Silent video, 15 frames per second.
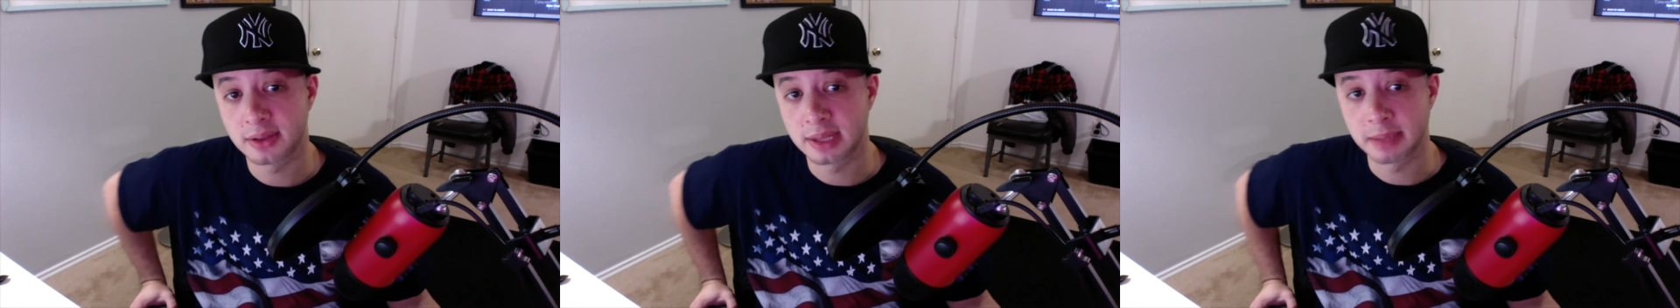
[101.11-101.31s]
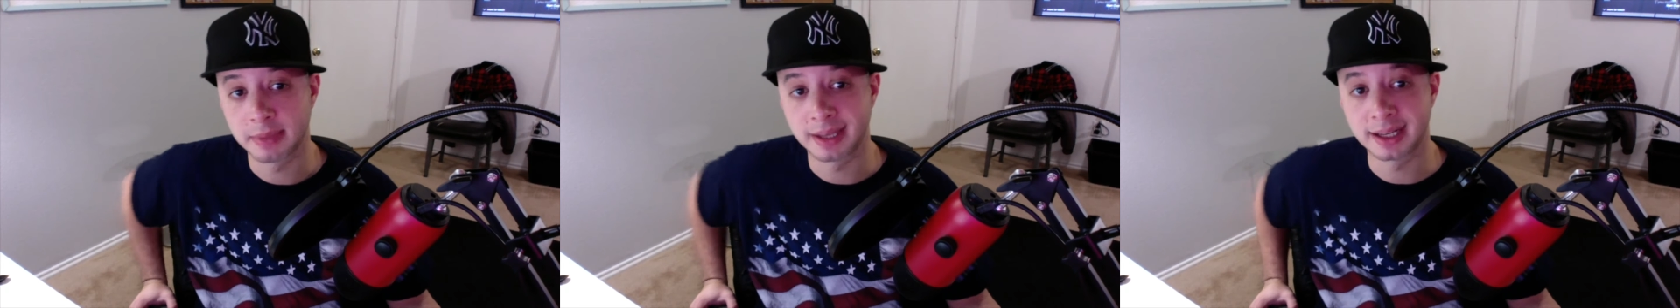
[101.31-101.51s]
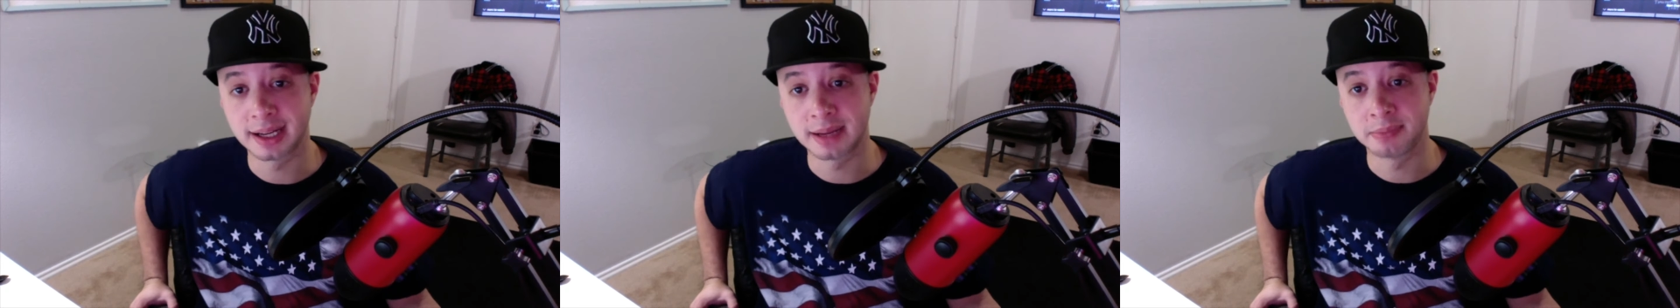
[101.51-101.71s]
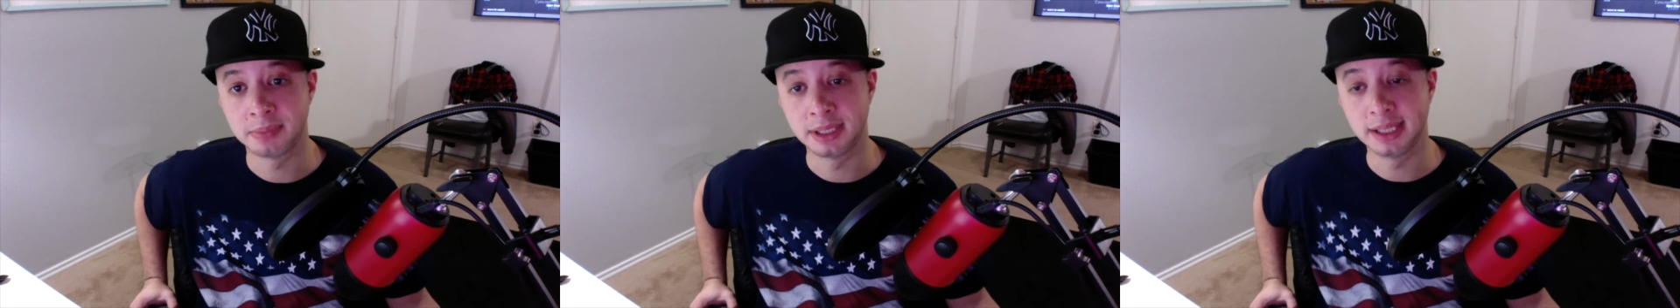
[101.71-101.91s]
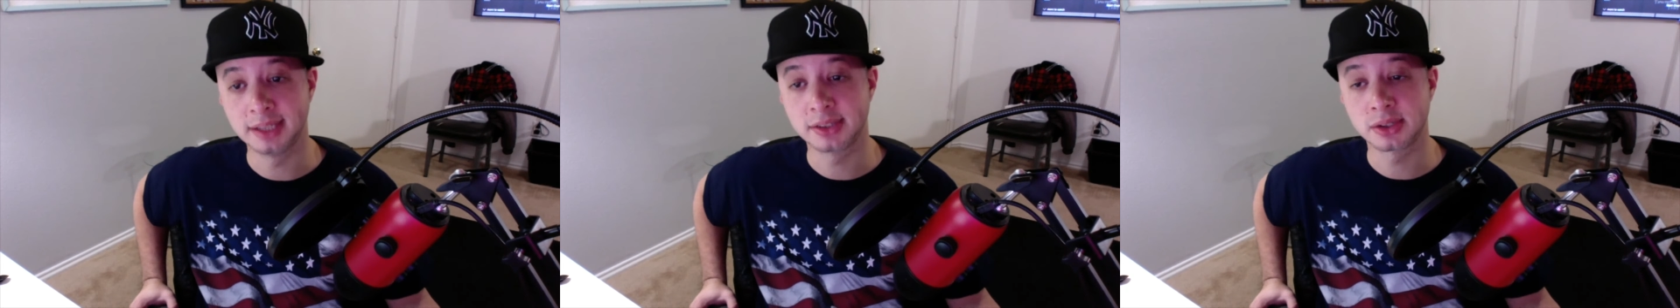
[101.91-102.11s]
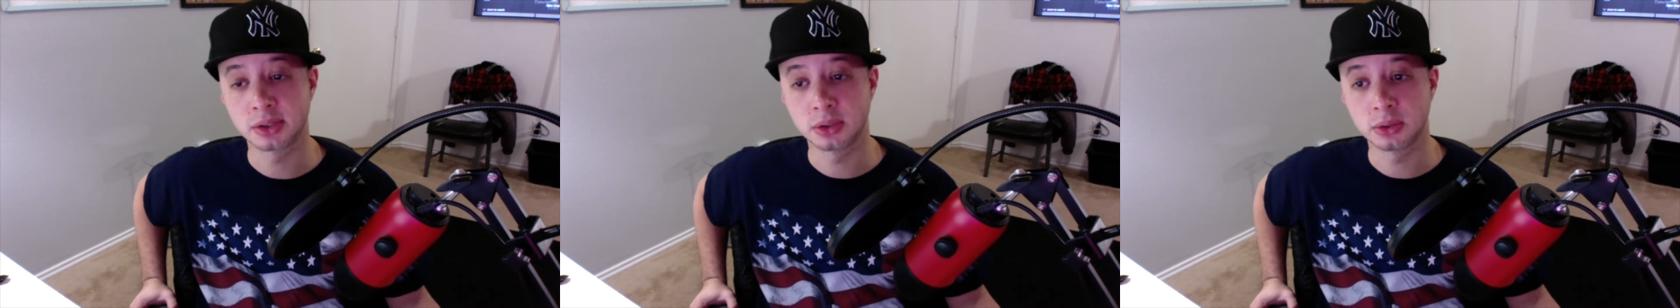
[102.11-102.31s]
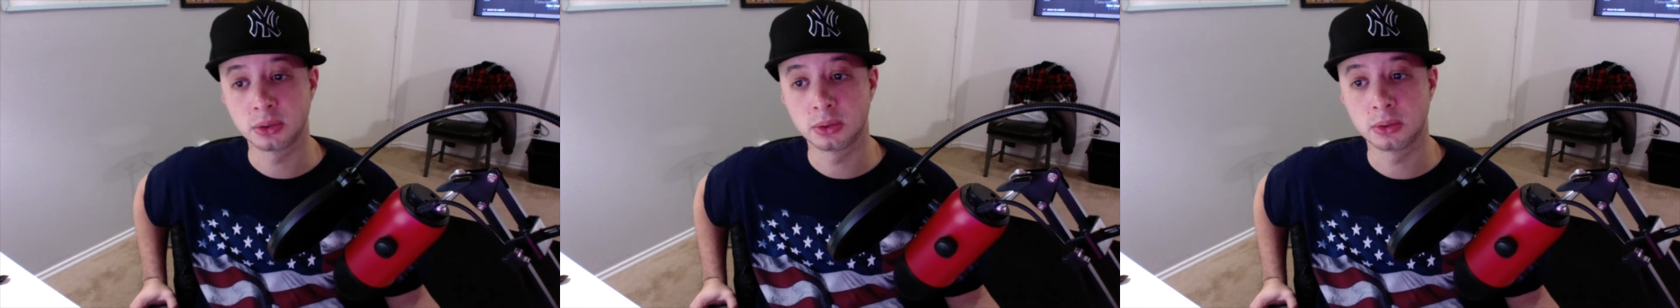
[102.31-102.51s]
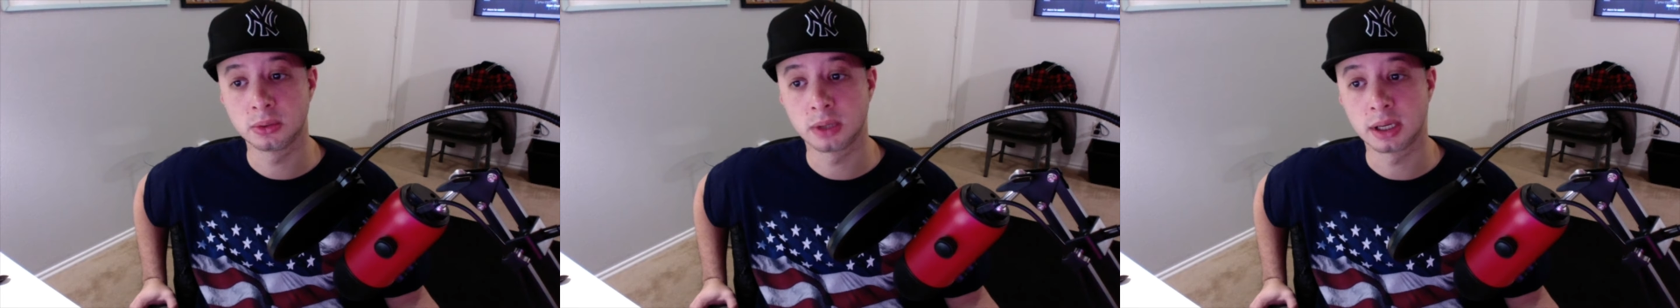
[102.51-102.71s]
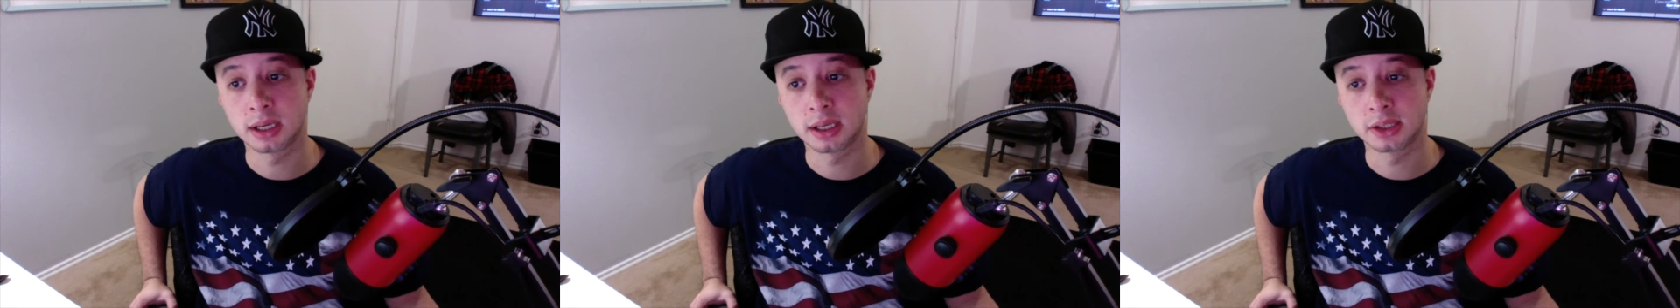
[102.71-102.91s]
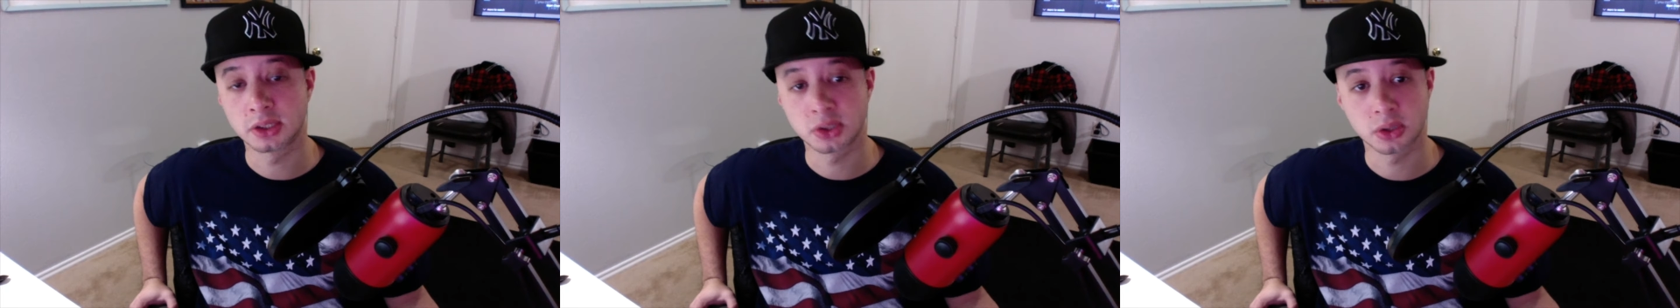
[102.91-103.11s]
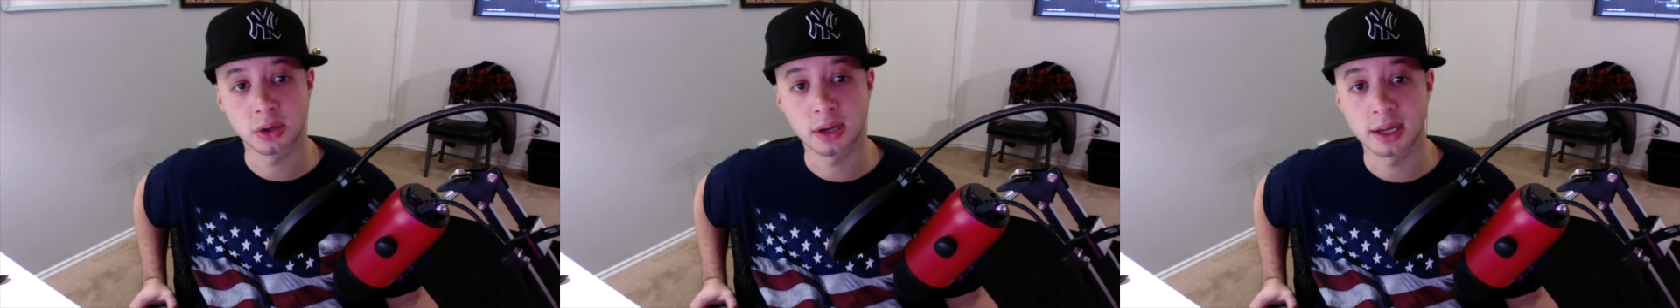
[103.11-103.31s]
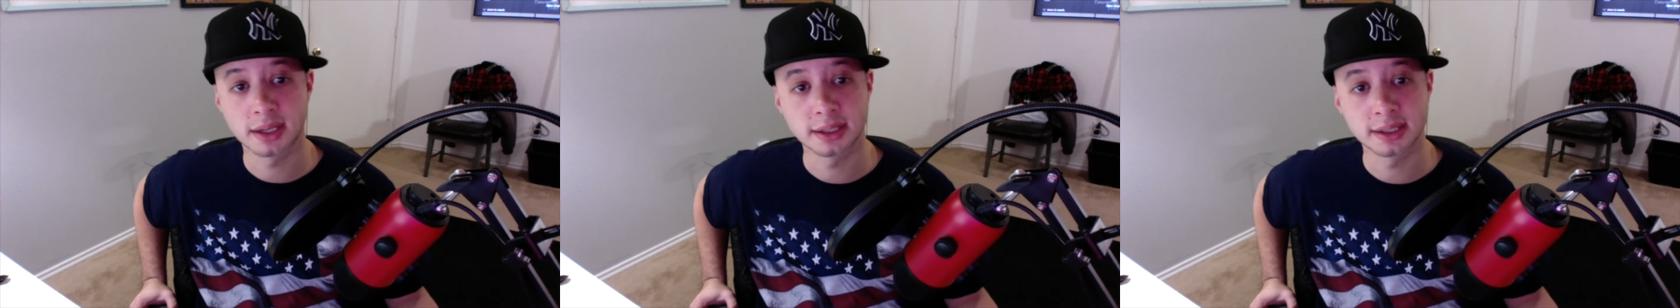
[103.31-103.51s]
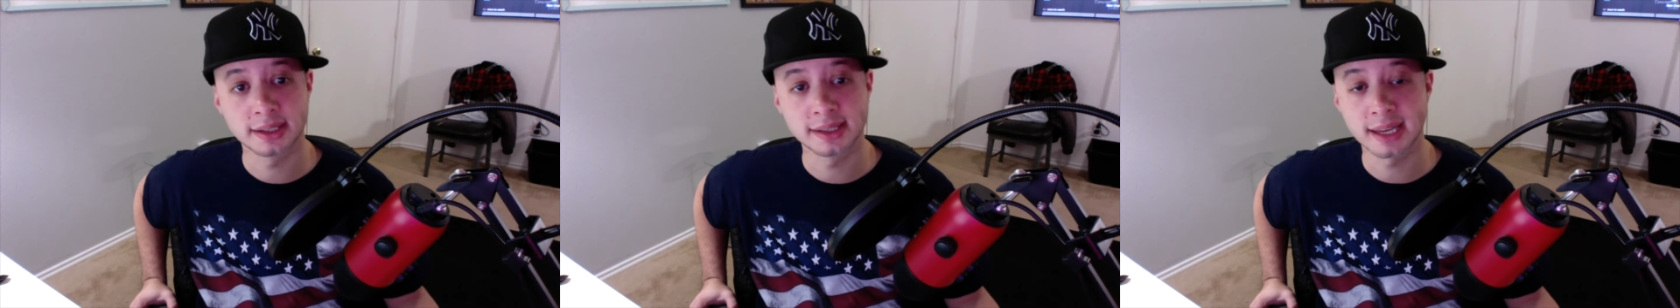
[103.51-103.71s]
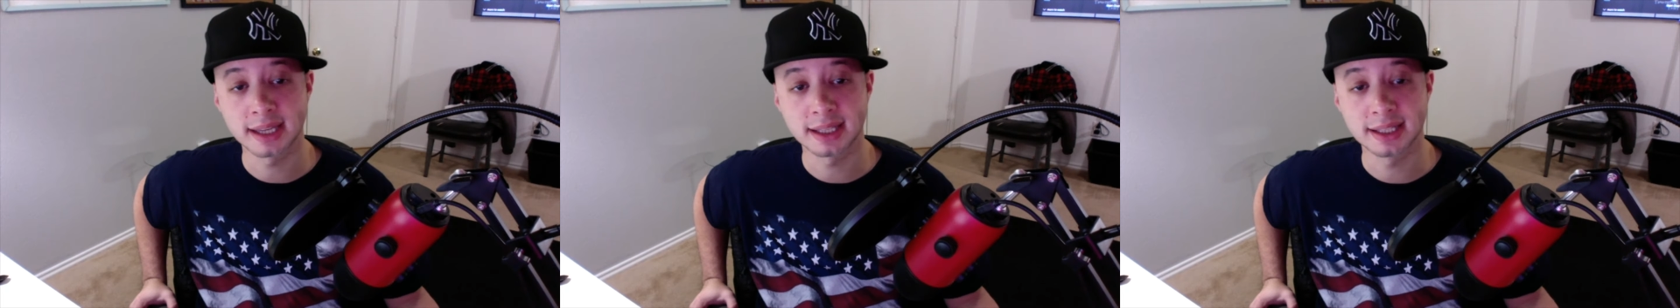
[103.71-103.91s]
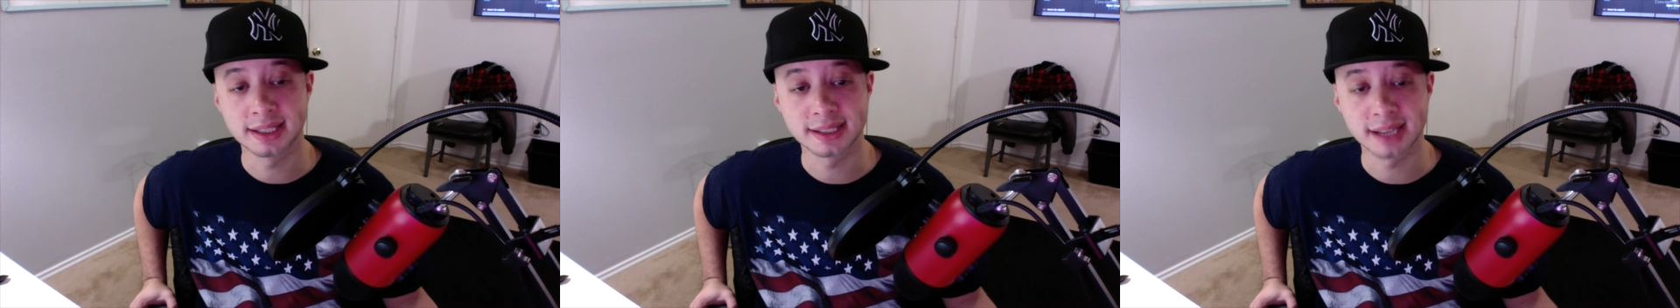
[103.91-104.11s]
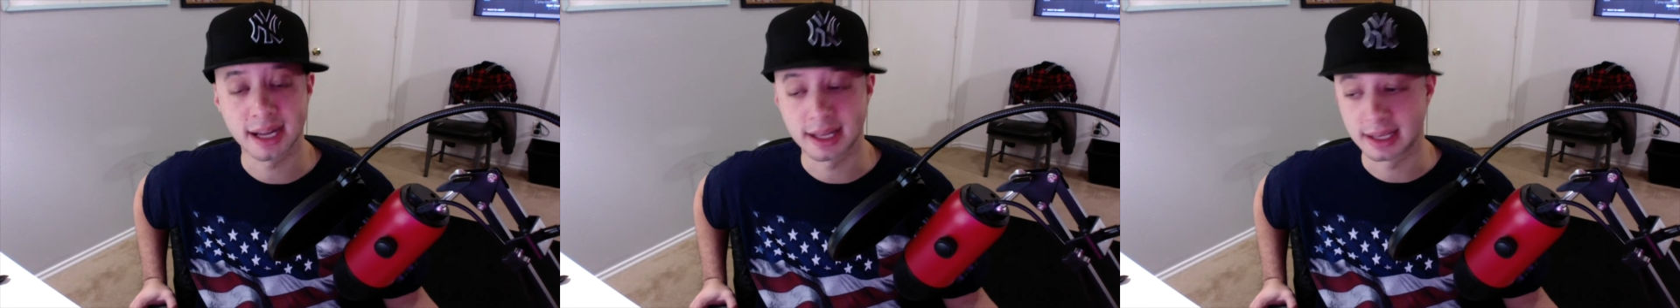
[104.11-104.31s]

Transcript: they may not be too sure on the techie side.